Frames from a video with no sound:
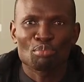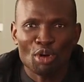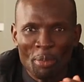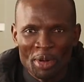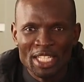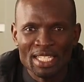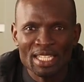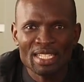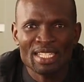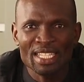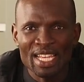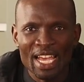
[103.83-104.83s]

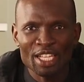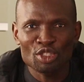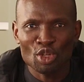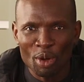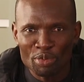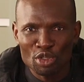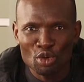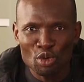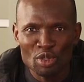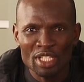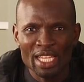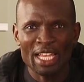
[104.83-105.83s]
Properties near top
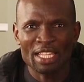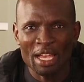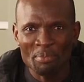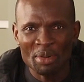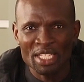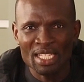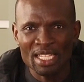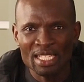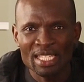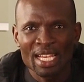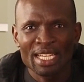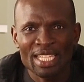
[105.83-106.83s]
schools and
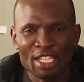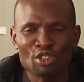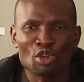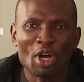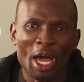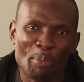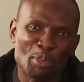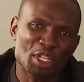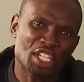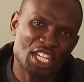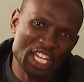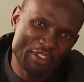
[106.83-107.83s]
embassies tend to
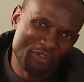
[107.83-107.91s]
appreciate